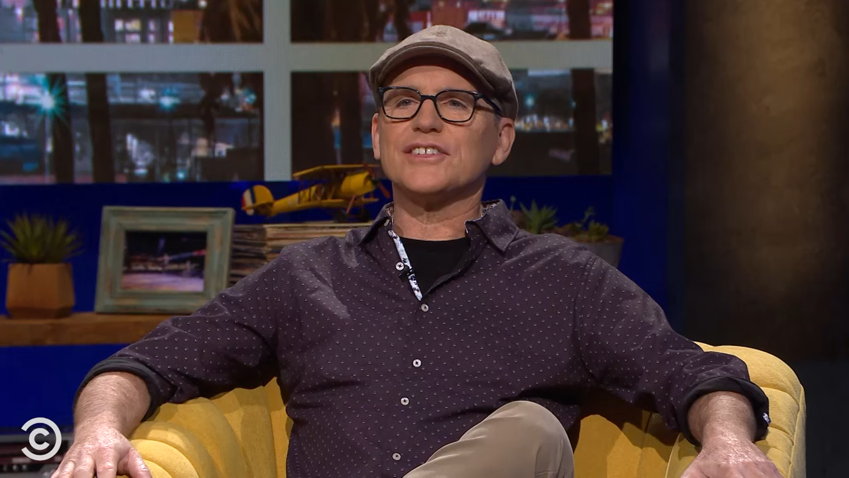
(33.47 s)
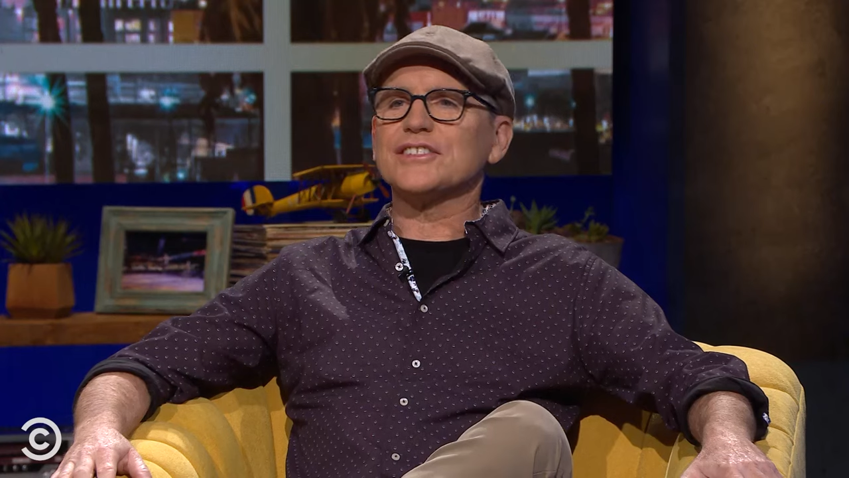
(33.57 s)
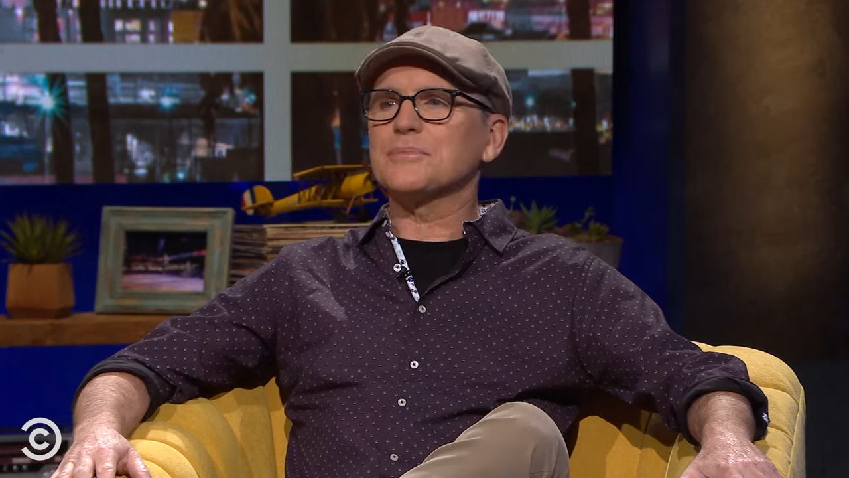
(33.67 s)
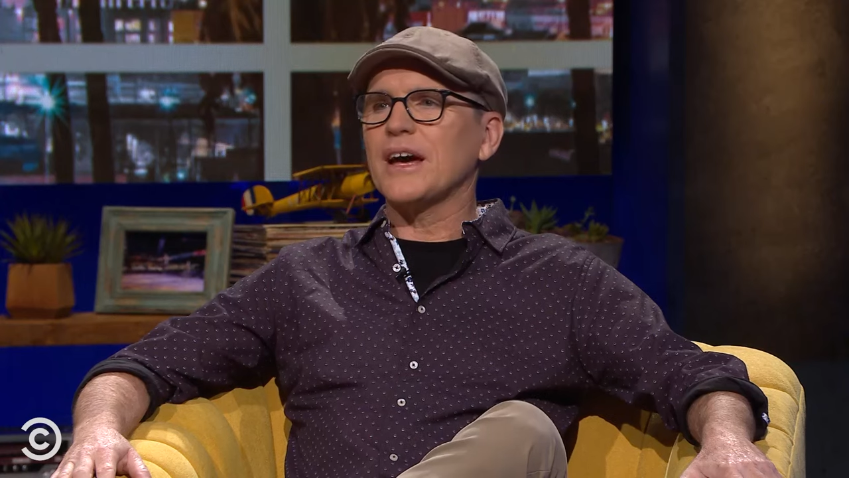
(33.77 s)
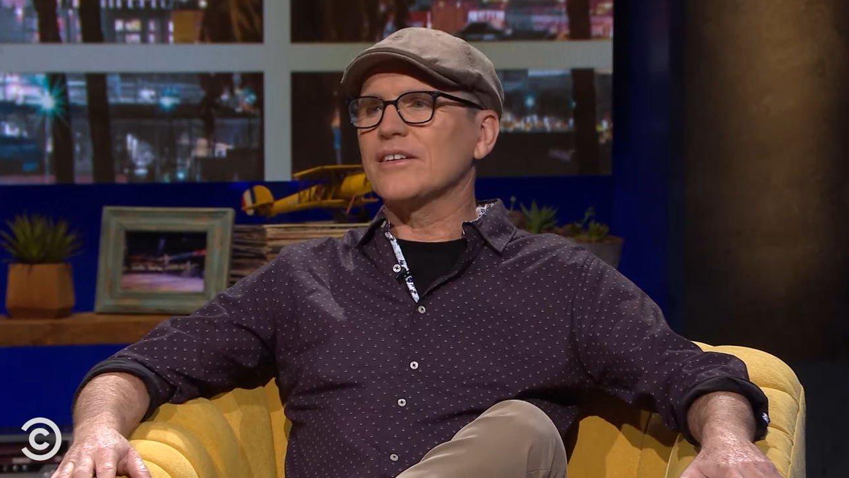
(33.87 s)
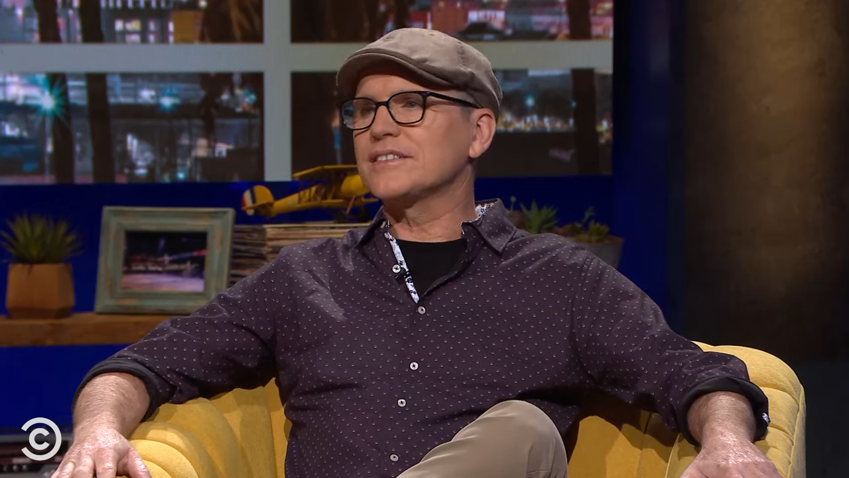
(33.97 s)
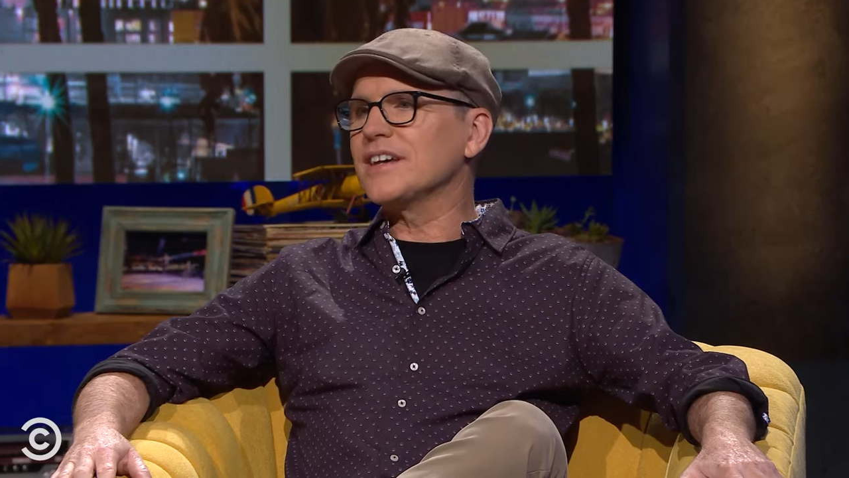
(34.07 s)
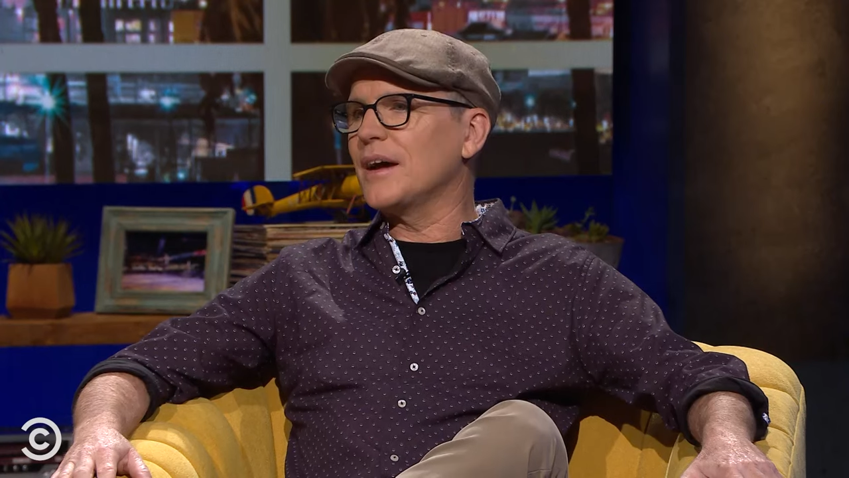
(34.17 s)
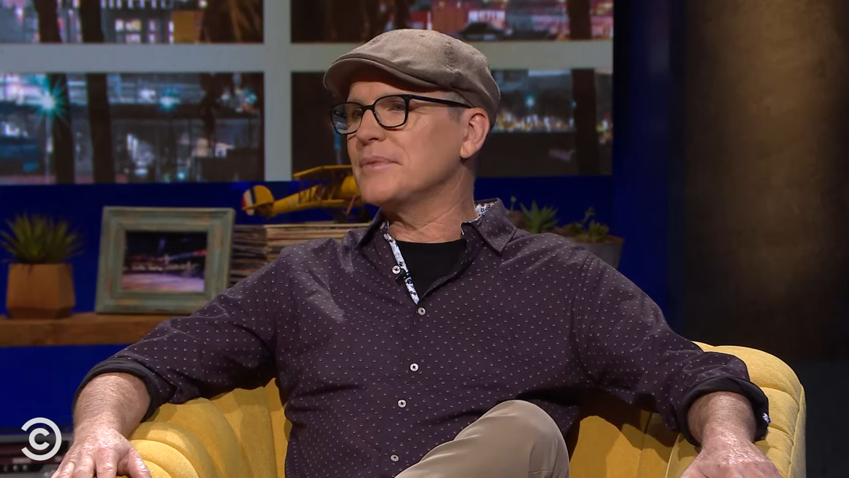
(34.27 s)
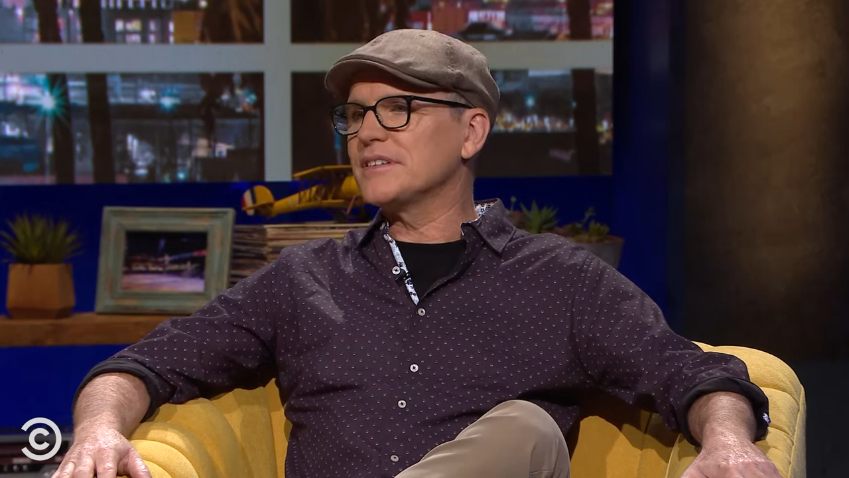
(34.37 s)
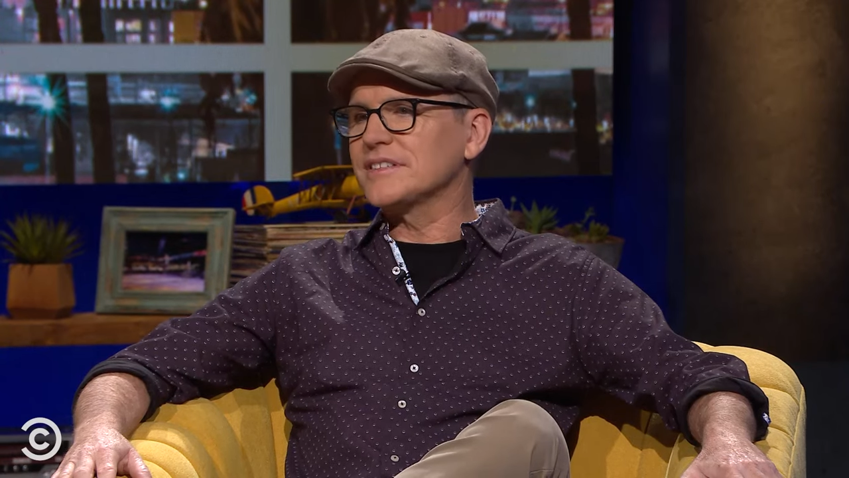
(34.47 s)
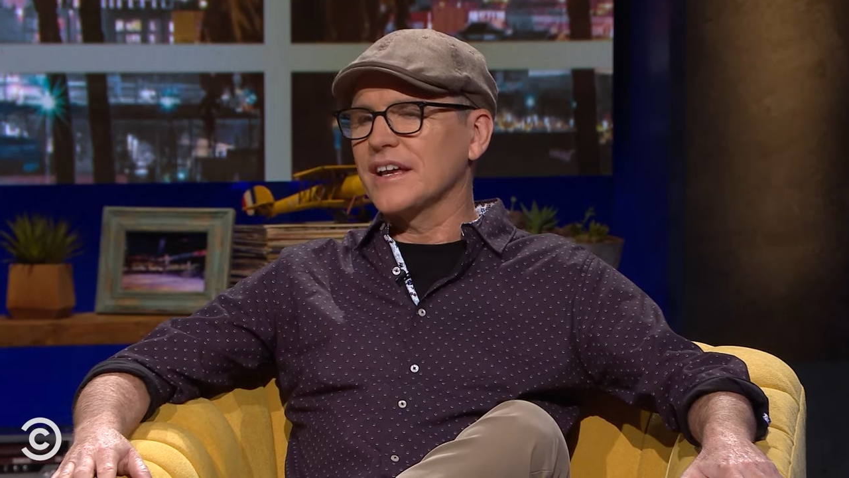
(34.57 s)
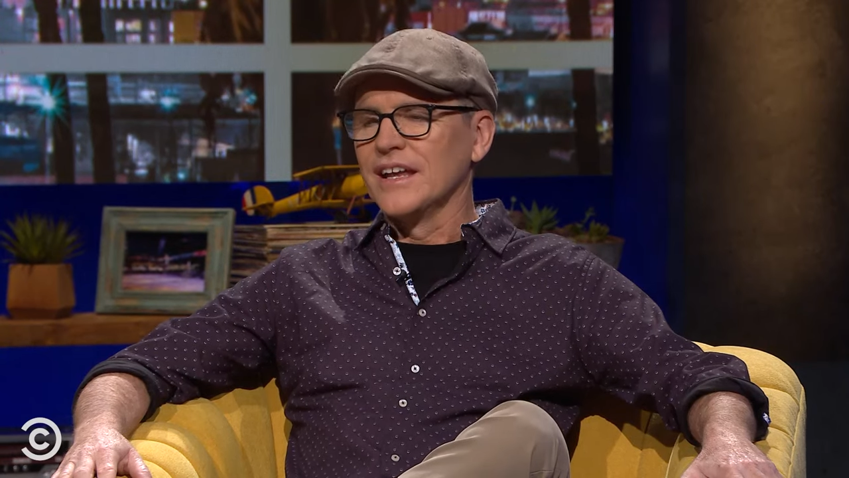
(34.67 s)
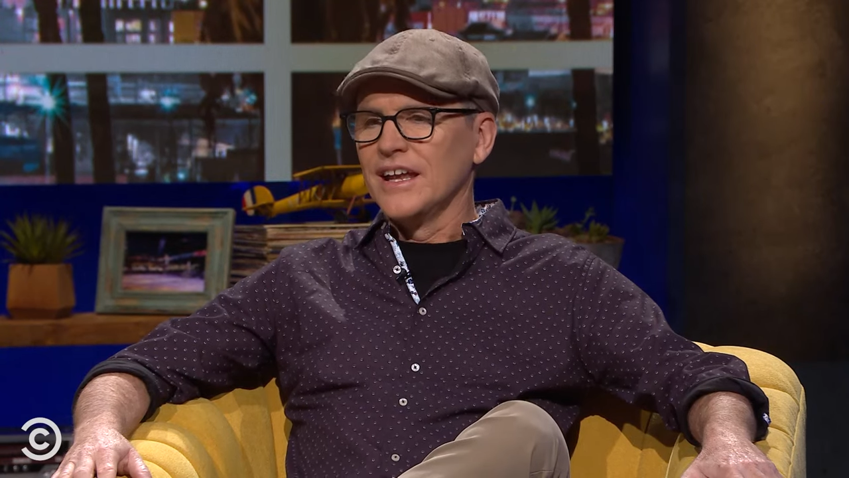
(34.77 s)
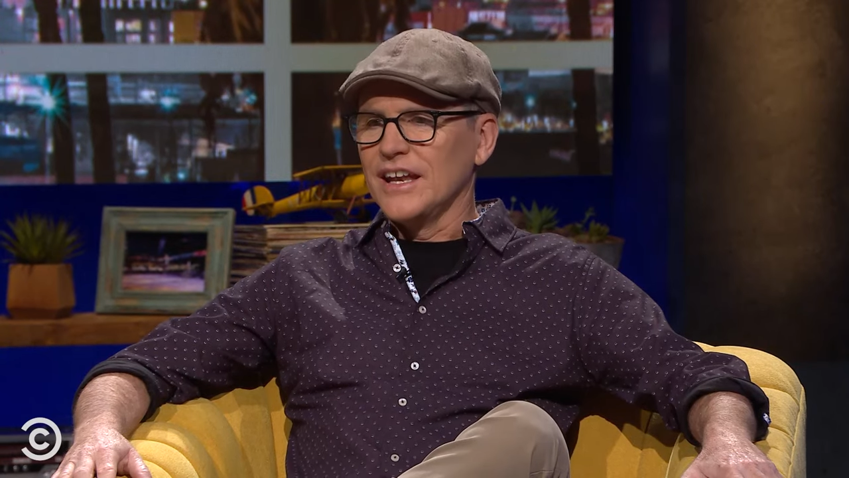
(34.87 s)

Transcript: just a matter of time until it's like,